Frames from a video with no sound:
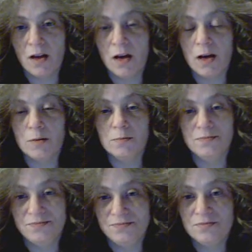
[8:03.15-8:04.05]
and
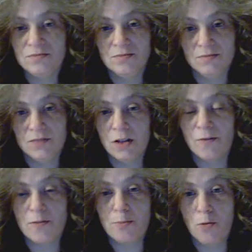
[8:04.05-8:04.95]

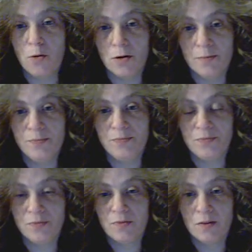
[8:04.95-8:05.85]
left poor
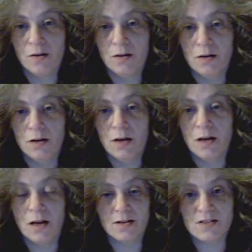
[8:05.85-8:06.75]

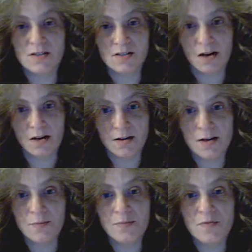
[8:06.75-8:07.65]
in a
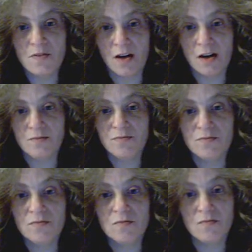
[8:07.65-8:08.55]
society that
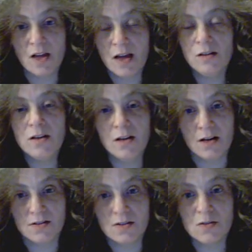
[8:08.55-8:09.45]

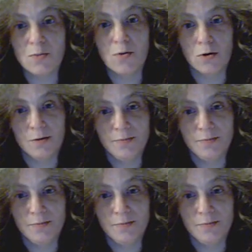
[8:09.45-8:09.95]
alienates its poor.